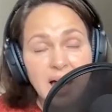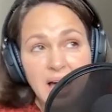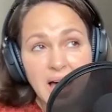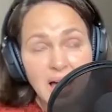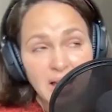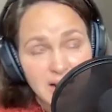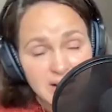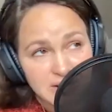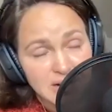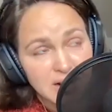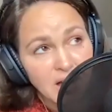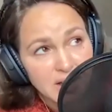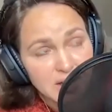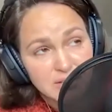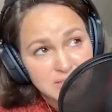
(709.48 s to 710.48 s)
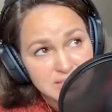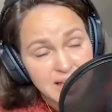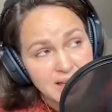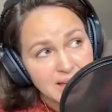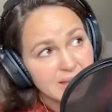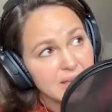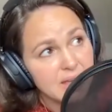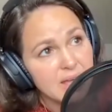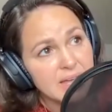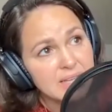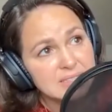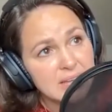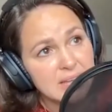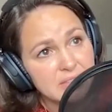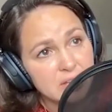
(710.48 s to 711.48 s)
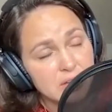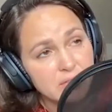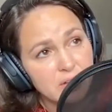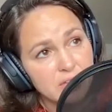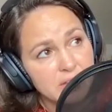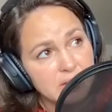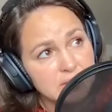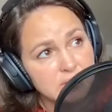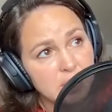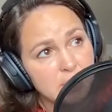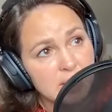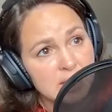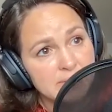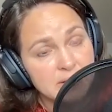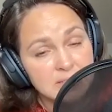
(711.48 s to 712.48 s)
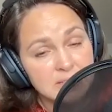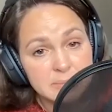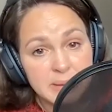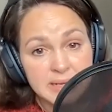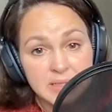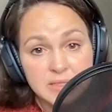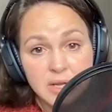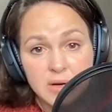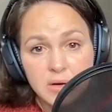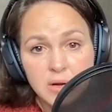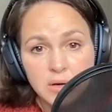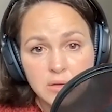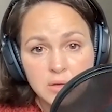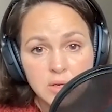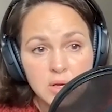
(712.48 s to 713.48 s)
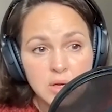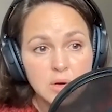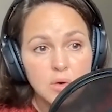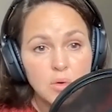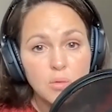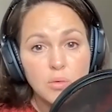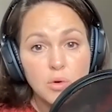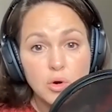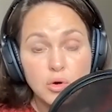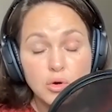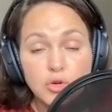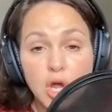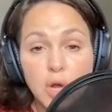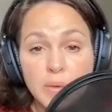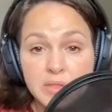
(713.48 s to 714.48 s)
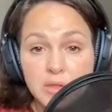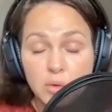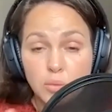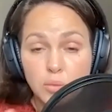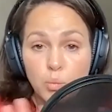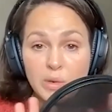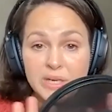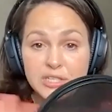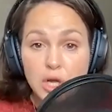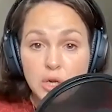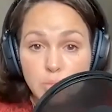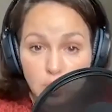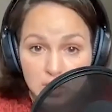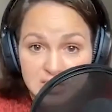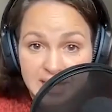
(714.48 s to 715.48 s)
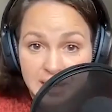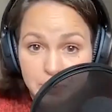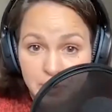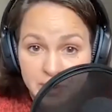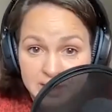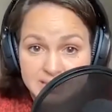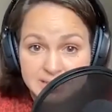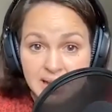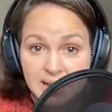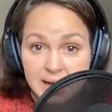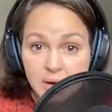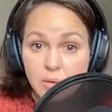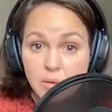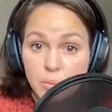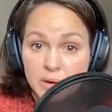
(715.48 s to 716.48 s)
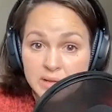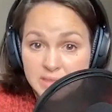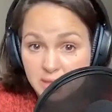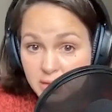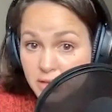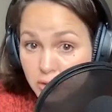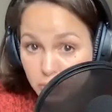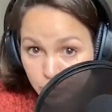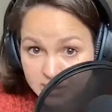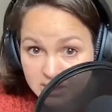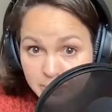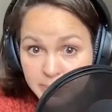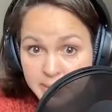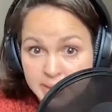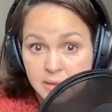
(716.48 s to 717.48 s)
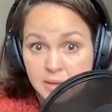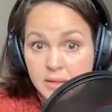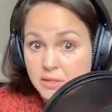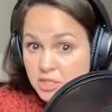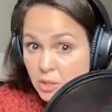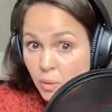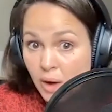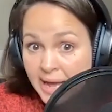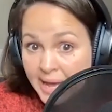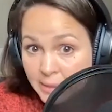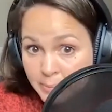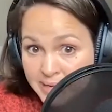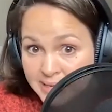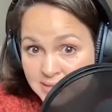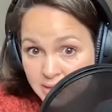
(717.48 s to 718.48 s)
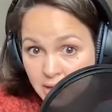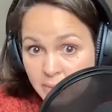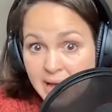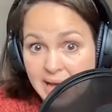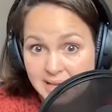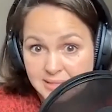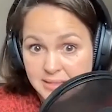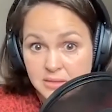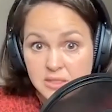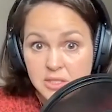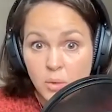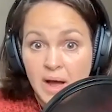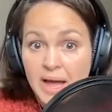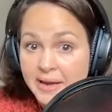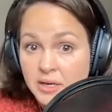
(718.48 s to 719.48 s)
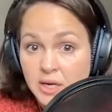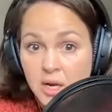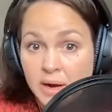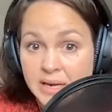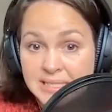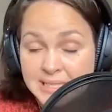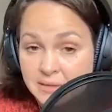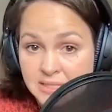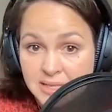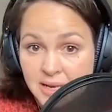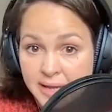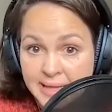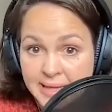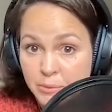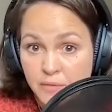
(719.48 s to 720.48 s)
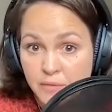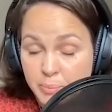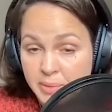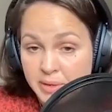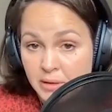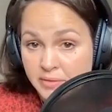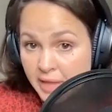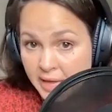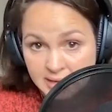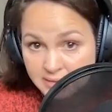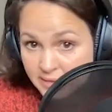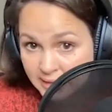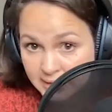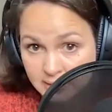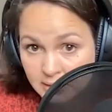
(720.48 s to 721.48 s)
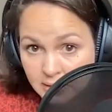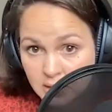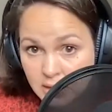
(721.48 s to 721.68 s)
And like you say, it's that thing of, I think so many of us spend so long knowing that we don't want to get pregnant now with the pill. So I had PCOS, and so I had no idea until I came off the pill that anything